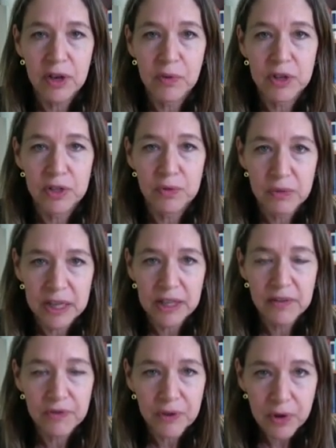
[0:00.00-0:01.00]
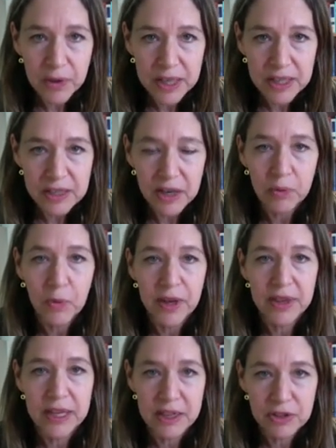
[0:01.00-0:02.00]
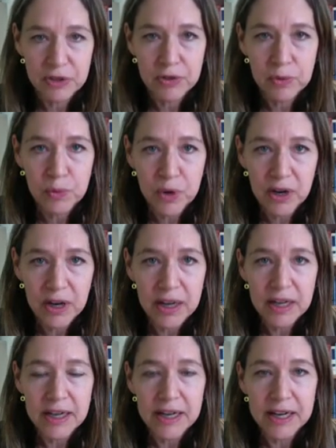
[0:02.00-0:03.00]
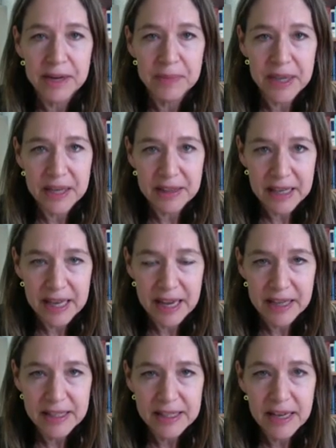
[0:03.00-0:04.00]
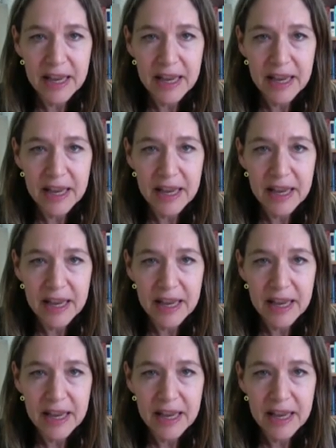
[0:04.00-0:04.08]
was really focused on what the issues were in the case,